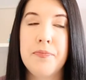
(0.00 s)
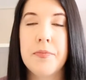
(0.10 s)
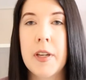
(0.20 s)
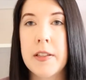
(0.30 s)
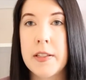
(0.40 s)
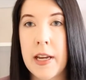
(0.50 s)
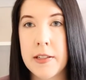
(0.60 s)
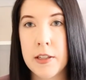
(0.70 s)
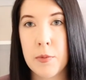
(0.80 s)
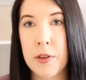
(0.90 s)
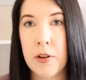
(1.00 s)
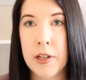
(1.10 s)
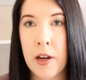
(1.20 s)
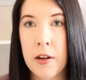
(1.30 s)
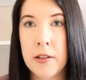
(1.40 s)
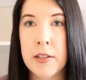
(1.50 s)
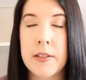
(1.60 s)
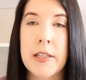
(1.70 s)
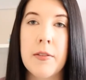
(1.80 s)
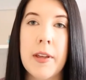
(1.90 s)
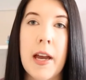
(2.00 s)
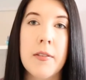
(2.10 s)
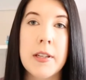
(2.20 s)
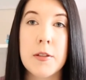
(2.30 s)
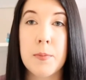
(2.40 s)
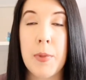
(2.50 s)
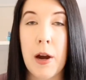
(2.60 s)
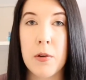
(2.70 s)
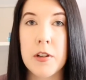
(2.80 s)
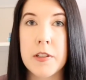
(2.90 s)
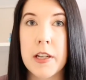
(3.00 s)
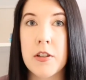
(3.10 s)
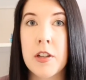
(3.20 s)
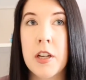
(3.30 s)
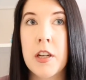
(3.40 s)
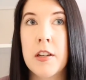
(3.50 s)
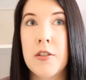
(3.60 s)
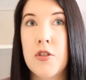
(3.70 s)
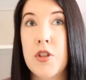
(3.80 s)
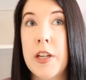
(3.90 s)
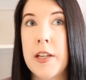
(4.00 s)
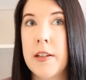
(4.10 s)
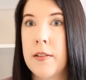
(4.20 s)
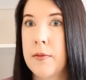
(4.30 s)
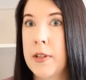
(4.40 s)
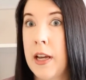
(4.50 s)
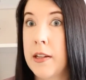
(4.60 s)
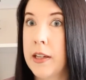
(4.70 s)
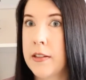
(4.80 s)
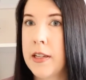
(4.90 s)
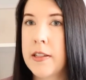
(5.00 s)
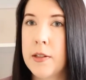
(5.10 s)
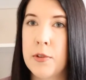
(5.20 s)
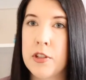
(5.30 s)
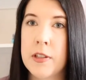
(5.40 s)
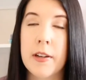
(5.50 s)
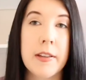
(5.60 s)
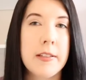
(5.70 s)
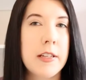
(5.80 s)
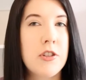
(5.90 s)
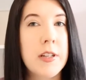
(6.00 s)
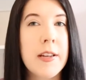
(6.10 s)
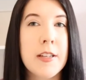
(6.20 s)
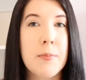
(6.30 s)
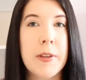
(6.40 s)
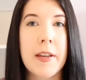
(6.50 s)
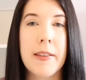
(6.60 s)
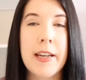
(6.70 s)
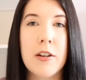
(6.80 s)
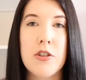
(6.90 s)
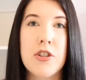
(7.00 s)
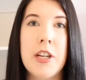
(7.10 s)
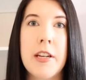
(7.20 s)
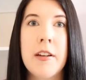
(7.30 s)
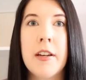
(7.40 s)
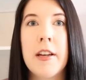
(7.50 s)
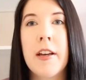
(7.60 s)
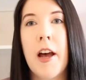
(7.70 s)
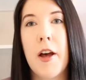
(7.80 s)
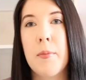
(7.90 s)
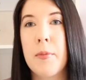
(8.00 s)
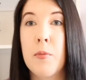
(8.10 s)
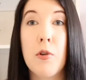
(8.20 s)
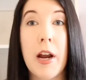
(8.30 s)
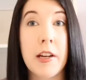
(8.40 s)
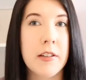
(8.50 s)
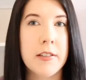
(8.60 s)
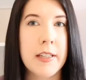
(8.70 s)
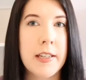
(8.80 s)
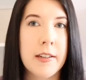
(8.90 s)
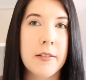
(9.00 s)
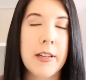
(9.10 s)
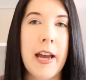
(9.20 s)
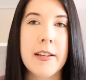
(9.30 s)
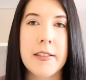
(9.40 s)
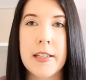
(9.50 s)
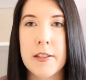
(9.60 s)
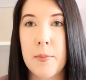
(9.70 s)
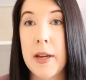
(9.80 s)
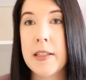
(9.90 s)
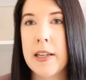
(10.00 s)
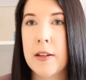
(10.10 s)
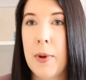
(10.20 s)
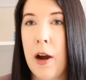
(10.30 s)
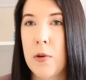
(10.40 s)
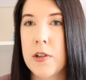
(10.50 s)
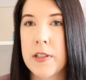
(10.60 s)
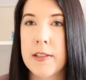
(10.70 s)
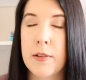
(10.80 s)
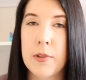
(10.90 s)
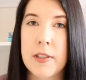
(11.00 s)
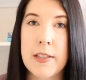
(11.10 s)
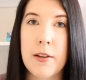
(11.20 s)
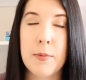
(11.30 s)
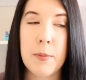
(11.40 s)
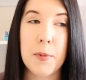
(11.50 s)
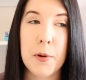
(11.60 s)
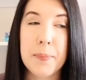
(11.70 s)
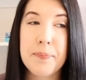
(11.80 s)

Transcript: gets tested when they're young to see if they have these powers, and she gets tested when she's young, and they say she doesn't, but then later she miraculously has these amazing powers and is able to save people.